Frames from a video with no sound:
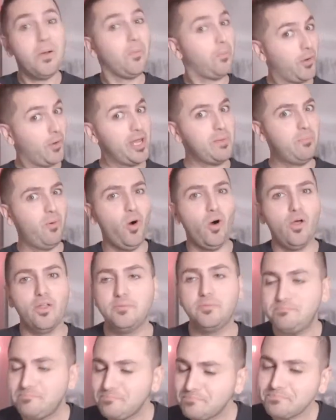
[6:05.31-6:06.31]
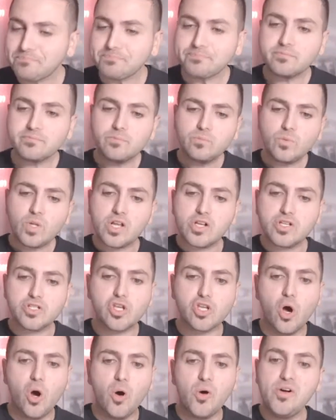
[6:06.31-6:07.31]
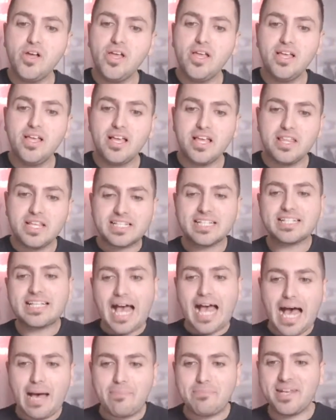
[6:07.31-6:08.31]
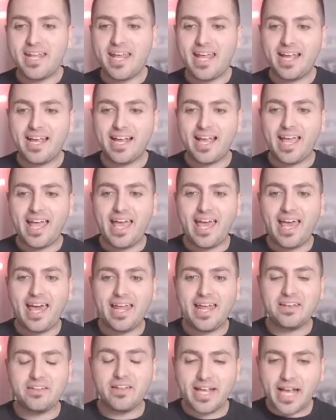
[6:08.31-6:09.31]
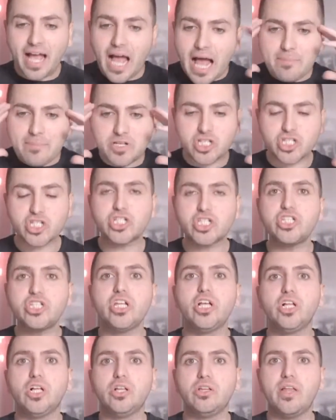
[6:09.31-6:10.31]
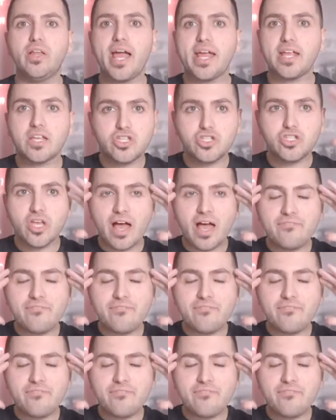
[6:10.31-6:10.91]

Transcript: Pretty bold. So this is happening, and like, I'm just still like,